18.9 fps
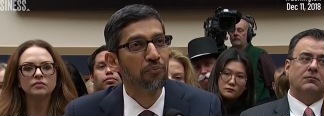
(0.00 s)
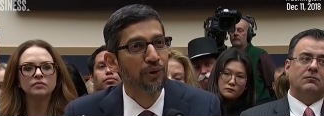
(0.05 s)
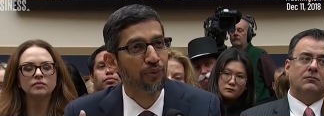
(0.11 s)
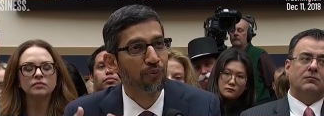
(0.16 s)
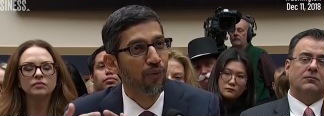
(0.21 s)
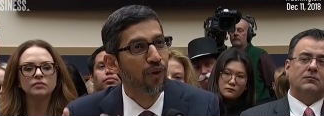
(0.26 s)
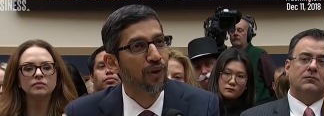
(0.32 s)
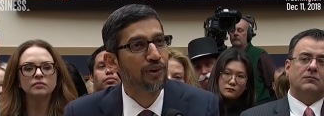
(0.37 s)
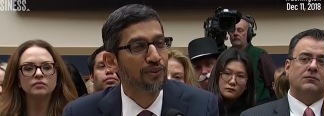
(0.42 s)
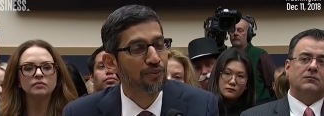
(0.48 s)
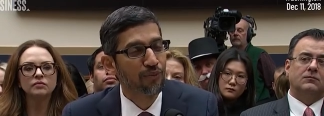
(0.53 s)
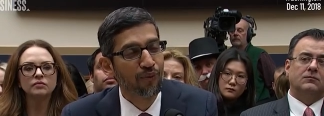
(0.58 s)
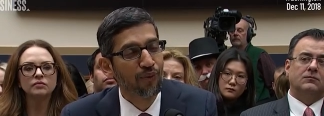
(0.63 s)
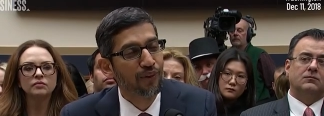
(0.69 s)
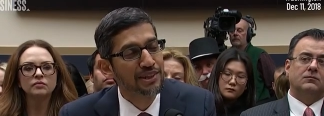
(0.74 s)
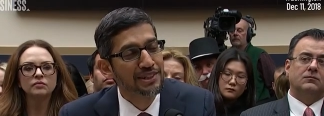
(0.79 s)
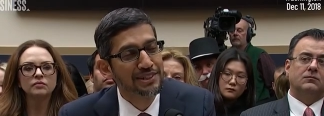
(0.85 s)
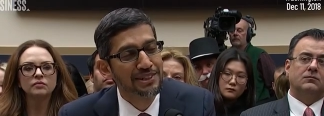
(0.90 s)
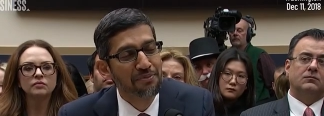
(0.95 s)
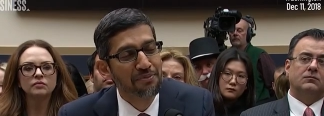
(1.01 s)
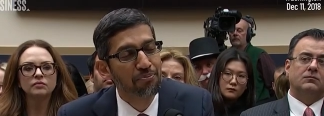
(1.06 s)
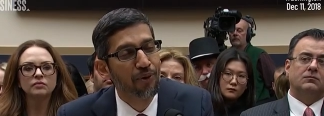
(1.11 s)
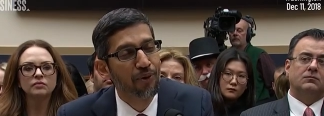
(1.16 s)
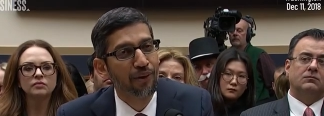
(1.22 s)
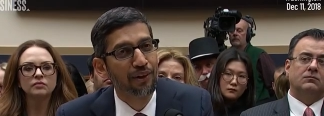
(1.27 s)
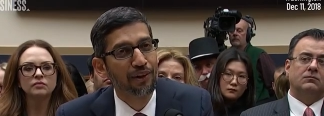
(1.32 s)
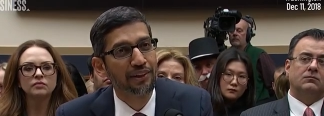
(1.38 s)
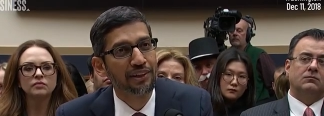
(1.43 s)
Speaker 1: But what, what is
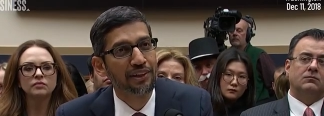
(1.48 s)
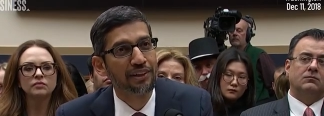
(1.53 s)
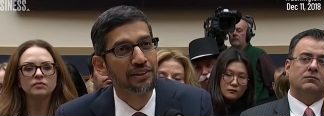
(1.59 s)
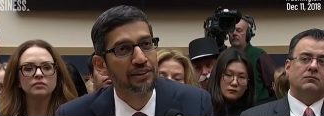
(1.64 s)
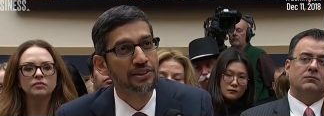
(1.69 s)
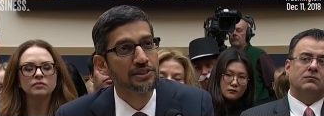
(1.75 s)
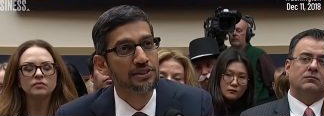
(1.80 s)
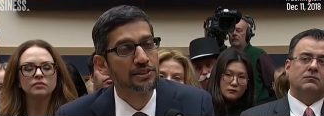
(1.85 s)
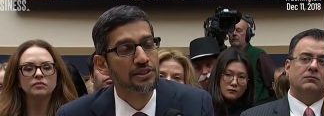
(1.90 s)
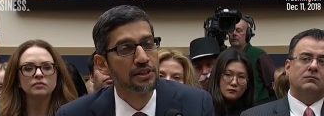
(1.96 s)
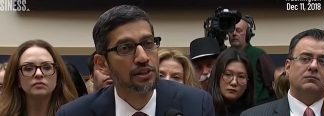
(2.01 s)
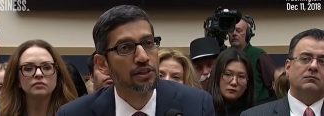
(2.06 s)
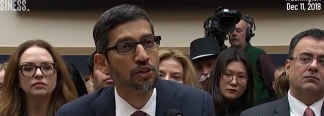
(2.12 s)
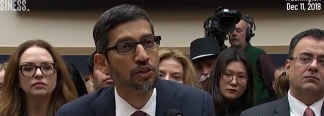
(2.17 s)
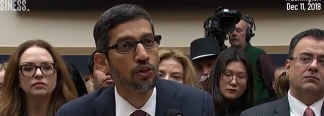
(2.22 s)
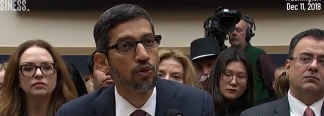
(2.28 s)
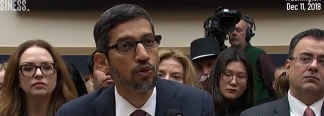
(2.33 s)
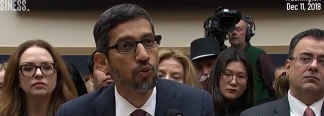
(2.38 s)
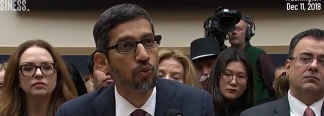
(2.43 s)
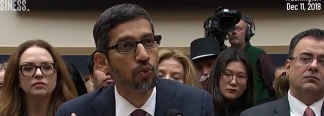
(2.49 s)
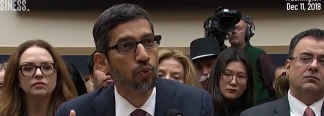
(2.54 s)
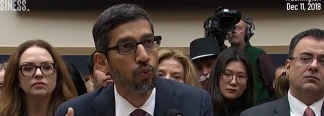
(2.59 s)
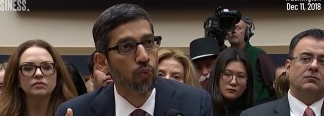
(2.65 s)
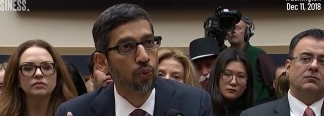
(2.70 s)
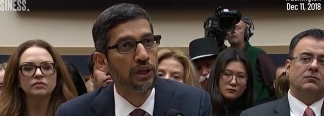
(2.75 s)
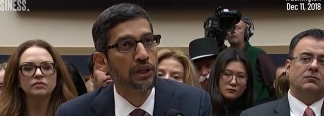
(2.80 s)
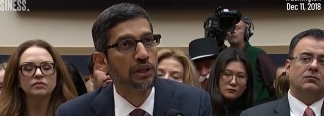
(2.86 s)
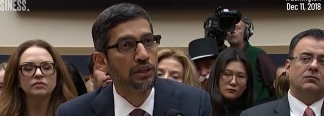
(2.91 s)
important here is
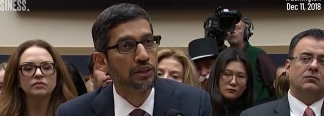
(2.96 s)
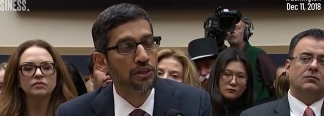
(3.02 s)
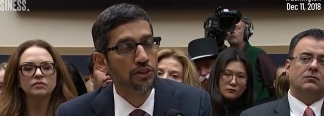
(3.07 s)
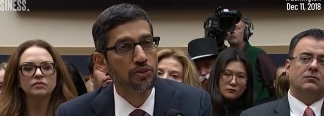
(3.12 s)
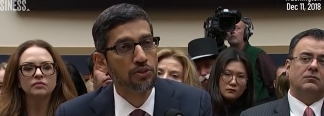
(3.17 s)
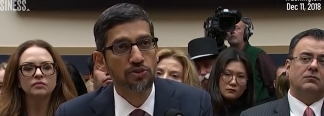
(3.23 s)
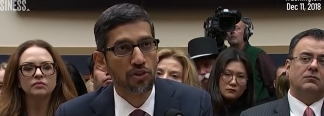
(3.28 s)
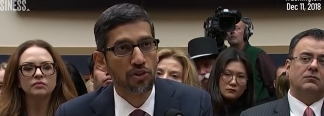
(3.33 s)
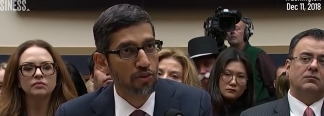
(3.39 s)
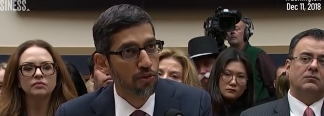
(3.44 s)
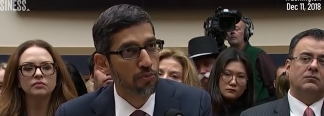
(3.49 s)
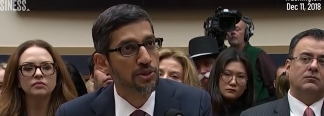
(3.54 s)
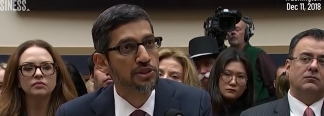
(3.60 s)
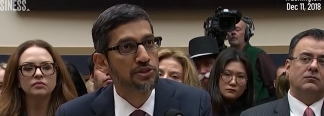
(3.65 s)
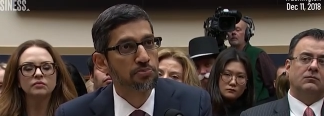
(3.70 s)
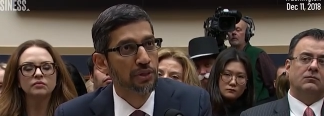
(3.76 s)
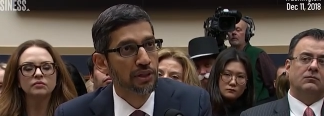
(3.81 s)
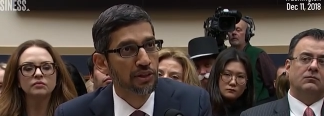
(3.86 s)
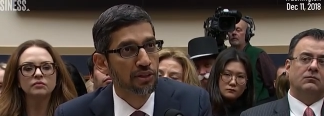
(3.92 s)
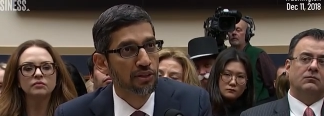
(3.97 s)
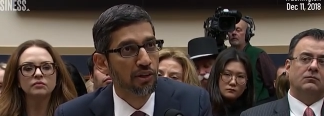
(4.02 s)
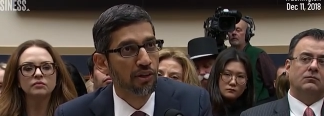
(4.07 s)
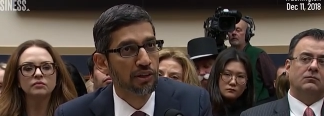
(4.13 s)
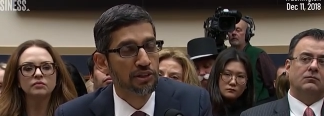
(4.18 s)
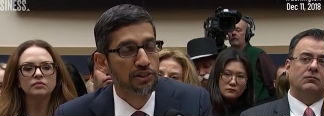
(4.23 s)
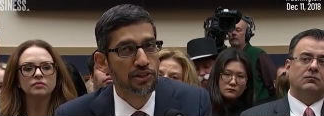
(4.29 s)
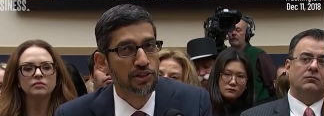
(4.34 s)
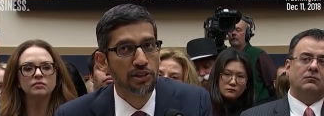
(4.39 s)
we use a robust
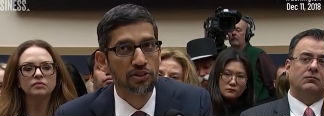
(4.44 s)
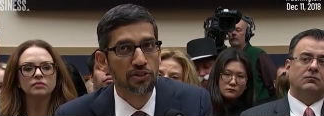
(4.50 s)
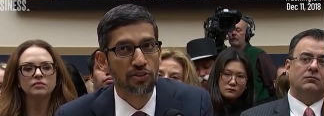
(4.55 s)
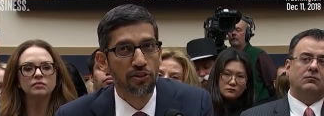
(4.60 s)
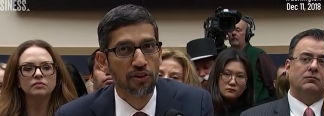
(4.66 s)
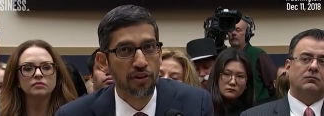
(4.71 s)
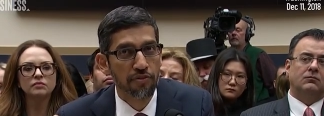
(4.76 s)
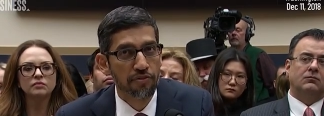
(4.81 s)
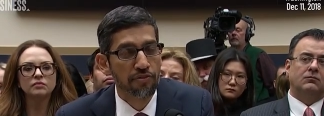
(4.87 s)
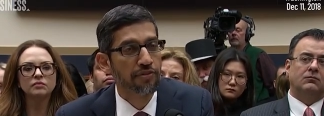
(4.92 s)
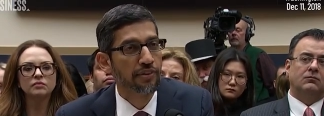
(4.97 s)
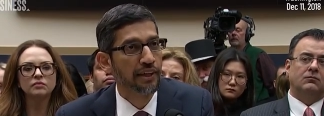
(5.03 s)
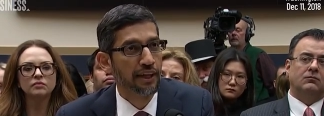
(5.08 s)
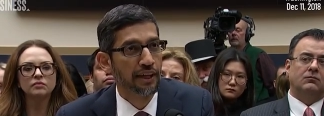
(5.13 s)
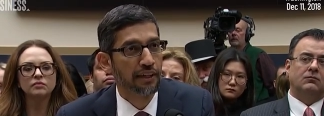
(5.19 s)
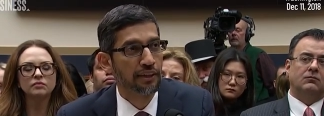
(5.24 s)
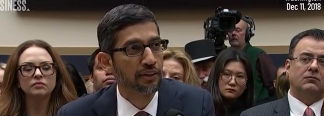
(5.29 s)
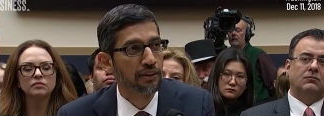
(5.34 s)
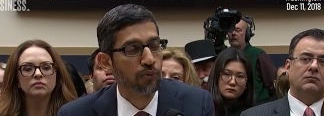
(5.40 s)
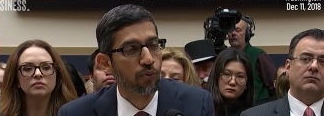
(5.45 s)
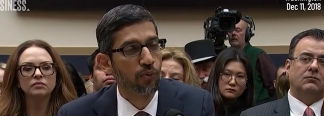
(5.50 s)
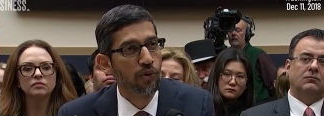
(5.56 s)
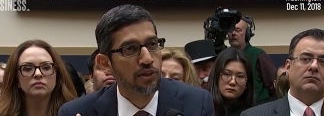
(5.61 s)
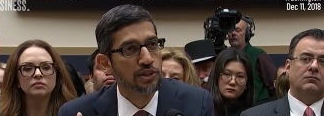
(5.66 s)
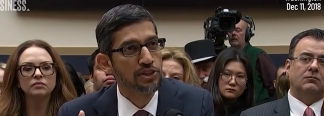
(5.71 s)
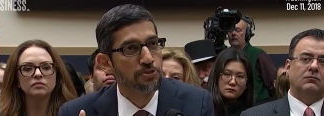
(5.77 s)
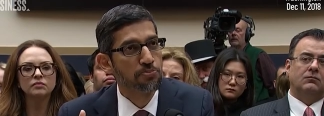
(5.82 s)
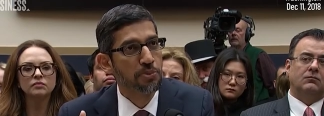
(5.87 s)
methodology to reflect
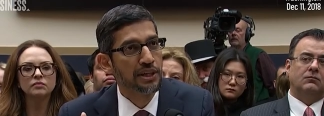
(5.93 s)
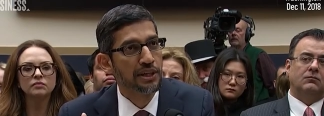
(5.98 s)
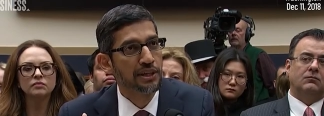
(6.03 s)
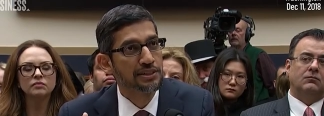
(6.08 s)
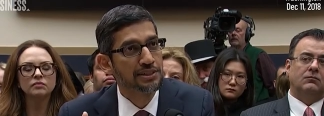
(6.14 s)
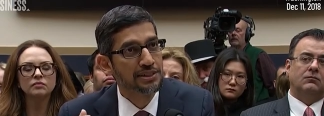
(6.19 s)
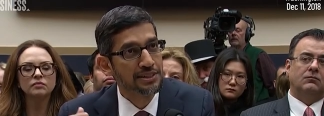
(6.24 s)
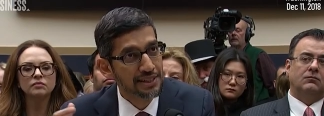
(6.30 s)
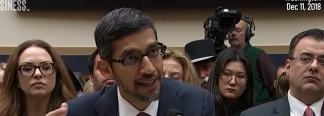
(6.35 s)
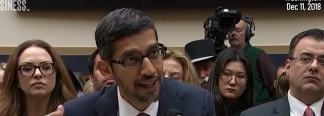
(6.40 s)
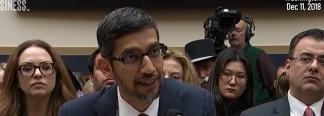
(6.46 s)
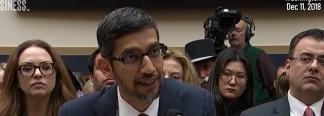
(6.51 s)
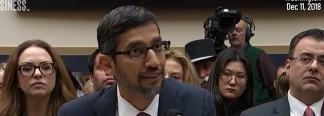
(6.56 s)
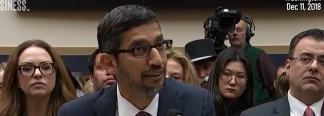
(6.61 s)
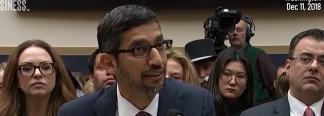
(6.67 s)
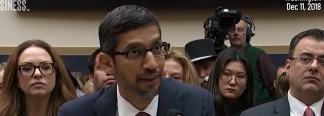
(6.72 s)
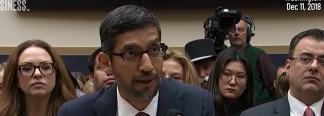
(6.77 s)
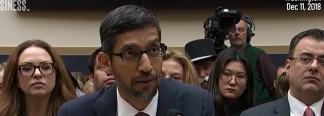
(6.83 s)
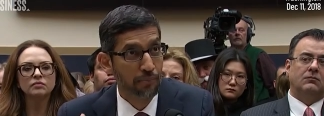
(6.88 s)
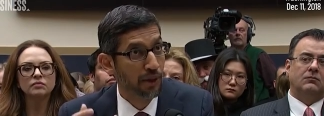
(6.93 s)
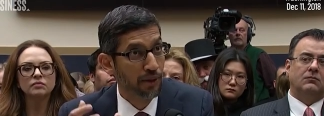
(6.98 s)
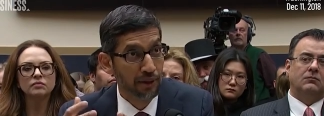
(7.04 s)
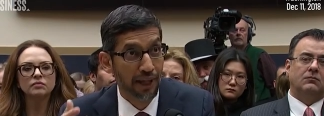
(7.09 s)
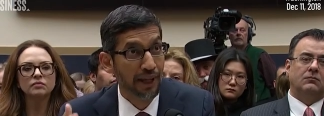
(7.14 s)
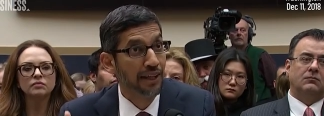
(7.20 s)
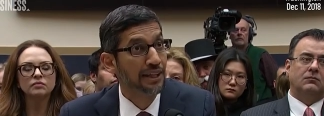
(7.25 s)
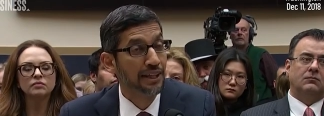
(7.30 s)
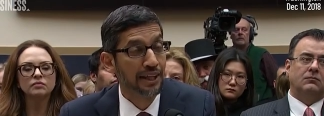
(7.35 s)
what is being said
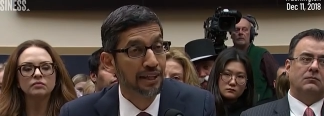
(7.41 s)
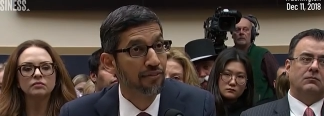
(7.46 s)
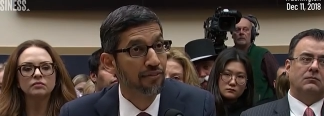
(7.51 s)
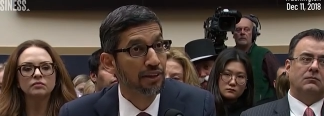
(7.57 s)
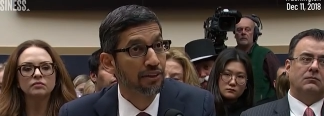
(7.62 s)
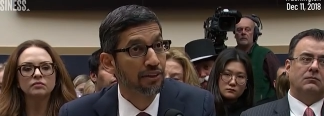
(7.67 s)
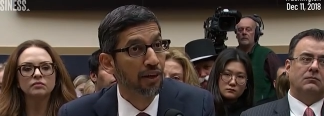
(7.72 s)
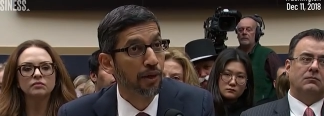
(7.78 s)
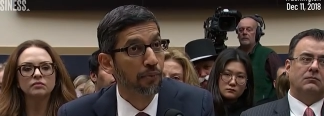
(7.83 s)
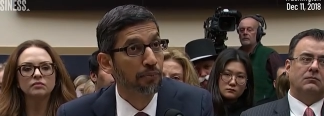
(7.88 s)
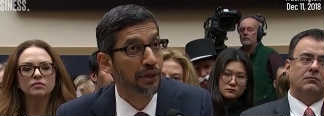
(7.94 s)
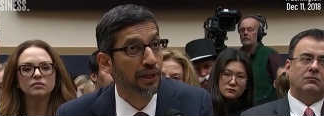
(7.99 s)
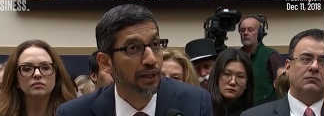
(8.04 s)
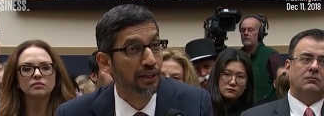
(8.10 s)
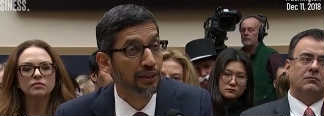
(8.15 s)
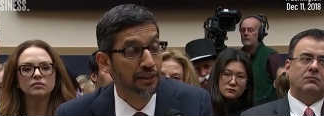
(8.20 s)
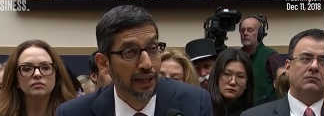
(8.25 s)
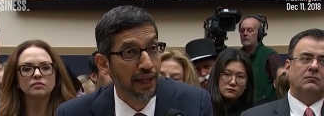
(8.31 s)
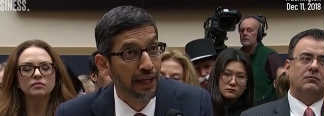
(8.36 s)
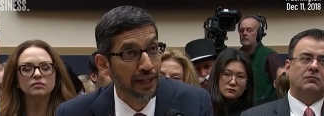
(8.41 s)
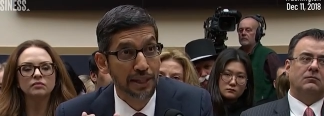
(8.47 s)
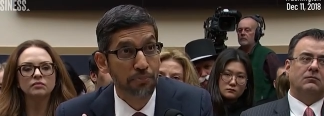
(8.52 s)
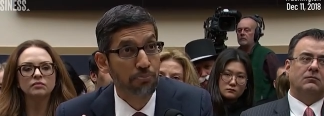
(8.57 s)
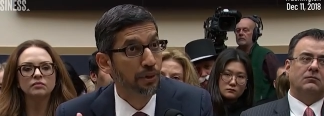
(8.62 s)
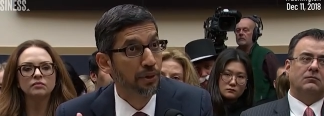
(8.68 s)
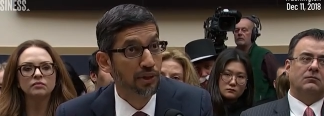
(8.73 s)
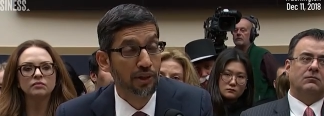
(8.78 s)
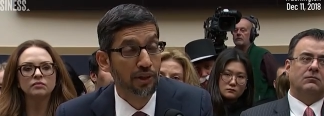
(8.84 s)
about any given topic at
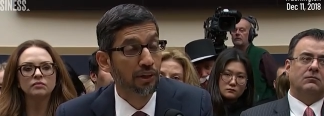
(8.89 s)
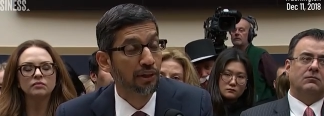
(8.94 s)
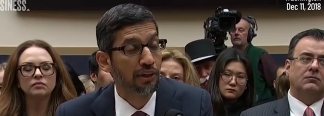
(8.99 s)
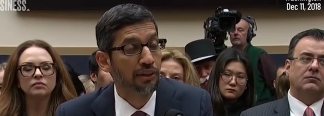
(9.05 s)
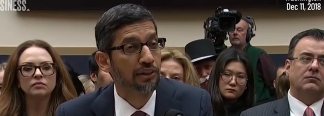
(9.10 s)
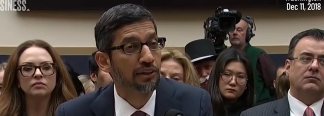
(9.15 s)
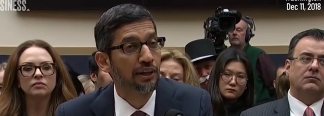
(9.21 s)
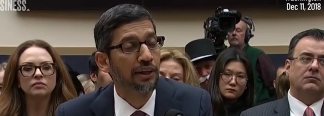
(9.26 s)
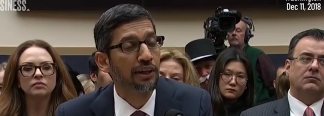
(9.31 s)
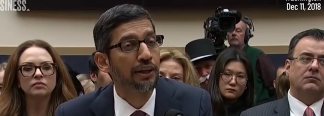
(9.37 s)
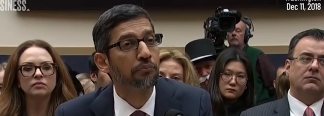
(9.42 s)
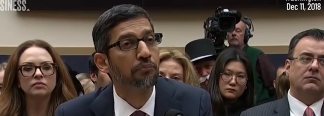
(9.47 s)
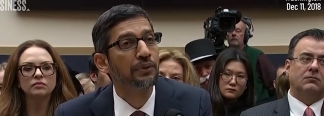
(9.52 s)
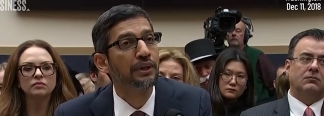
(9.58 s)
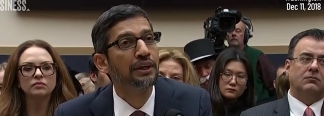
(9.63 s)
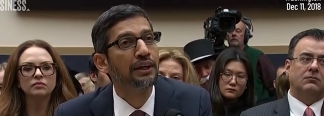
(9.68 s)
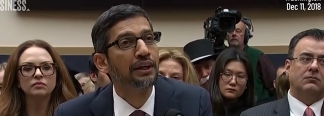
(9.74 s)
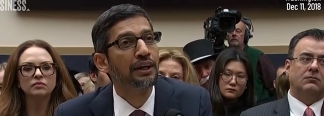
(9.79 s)
any particular time